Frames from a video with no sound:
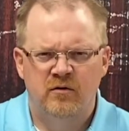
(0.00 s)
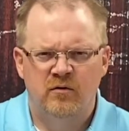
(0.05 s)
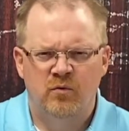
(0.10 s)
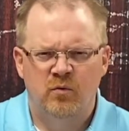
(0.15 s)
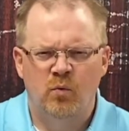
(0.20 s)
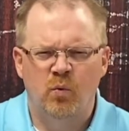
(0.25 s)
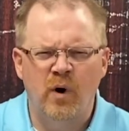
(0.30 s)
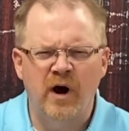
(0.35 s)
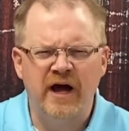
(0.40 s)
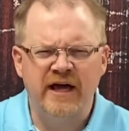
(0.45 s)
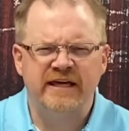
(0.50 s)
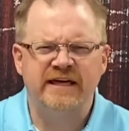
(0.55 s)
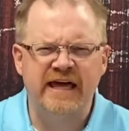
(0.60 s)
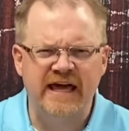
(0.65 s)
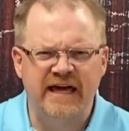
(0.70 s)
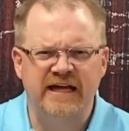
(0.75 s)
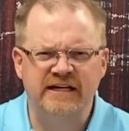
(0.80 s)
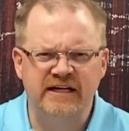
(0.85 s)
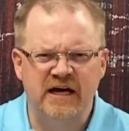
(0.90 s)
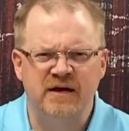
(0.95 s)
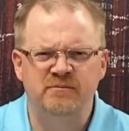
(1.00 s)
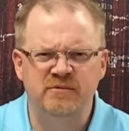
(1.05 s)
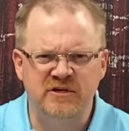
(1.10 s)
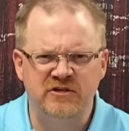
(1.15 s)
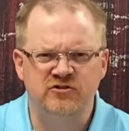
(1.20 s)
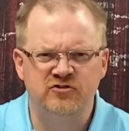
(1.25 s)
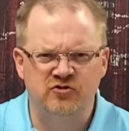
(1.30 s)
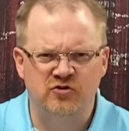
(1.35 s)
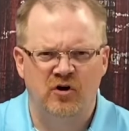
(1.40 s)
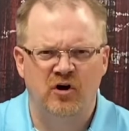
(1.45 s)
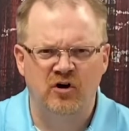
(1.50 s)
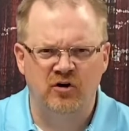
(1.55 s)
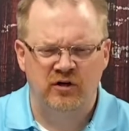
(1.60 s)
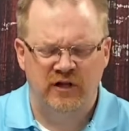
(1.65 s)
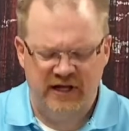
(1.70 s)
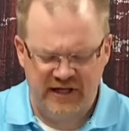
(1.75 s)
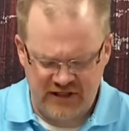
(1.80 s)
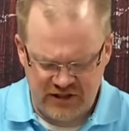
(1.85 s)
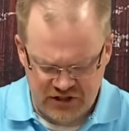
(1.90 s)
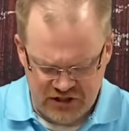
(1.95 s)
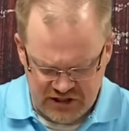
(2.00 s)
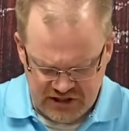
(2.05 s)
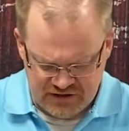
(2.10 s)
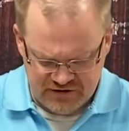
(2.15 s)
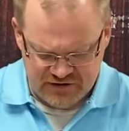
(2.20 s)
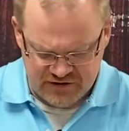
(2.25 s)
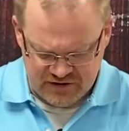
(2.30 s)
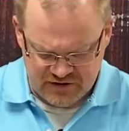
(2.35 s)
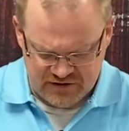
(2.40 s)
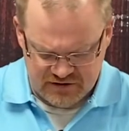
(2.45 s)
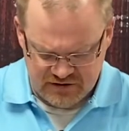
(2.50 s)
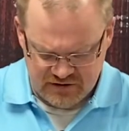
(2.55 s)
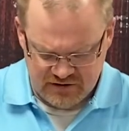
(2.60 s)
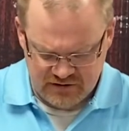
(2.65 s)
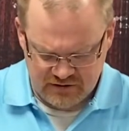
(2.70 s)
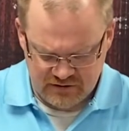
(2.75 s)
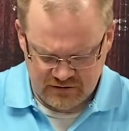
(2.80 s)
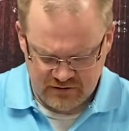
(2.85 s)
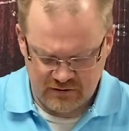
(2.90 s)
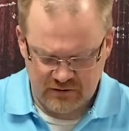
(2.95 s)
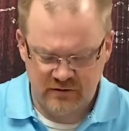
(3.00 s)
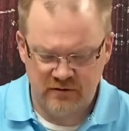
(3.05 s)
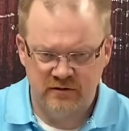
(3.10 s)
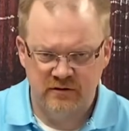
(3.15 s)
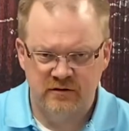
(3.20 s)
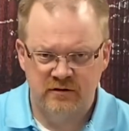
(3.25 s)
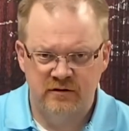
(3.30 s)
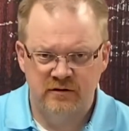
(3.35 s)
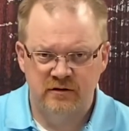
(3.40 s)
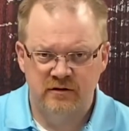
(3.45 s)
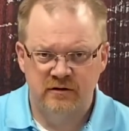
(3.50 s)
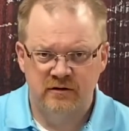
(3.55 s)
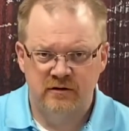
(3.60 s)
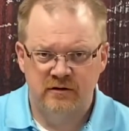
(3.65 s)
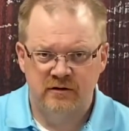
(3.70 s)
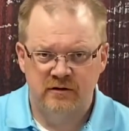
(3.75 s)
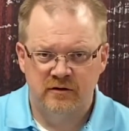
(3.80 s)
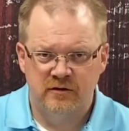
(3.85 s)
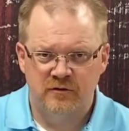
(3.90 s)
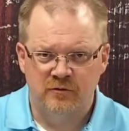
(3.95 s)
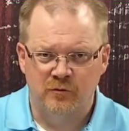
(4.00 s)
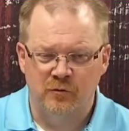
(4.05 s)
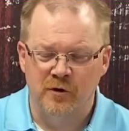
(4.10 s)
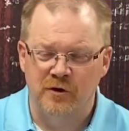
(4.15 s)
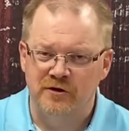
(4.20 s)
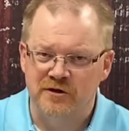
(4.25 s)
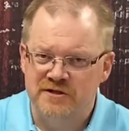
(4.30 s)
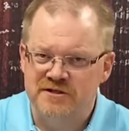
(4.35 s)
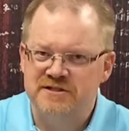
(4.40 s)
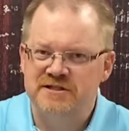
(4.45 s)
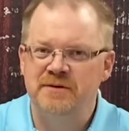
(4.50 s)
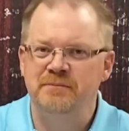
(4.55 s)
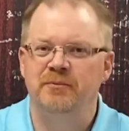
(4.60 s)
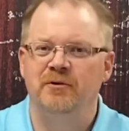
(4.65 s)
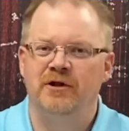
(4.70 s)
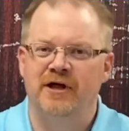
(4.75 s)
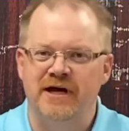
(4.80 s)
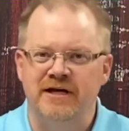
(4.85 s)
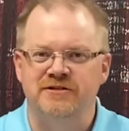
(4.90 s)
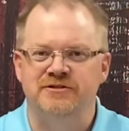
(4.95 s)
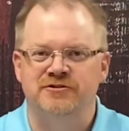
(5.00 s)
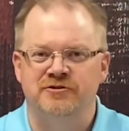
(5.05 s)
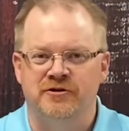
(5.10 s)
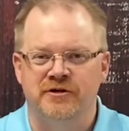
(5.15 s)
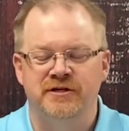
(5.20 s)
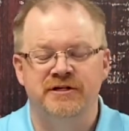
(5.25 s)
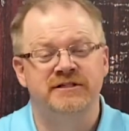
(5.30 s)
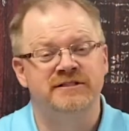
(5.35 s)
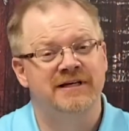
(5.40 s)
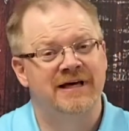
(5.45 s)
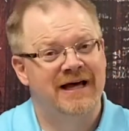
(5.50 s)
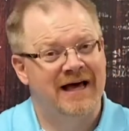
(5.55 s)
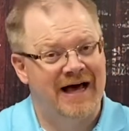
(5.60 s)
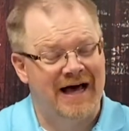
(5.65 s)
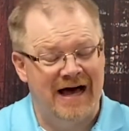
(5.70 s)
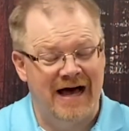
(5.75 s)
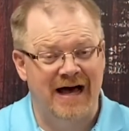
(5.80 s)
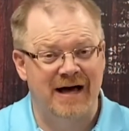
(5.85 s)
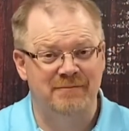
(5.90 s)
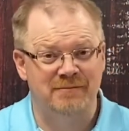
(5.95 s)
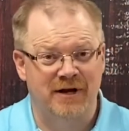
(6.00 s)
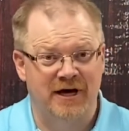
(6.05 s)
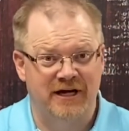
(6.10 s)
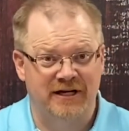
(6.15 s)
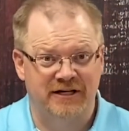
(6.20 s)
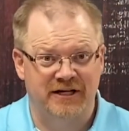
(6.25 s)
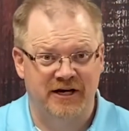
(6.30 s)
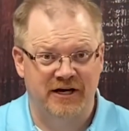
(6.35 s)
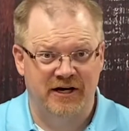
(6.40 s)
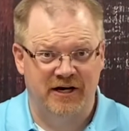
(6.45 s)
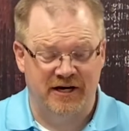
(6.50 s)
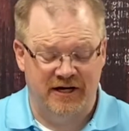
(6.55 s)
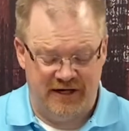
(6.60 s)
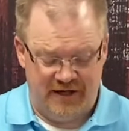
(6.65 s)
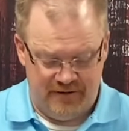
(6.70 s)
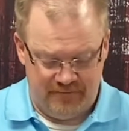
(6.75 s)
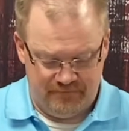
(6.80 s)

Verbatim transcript: Why can't I be strong like Jesus? Well, the simple answer is I'm not God.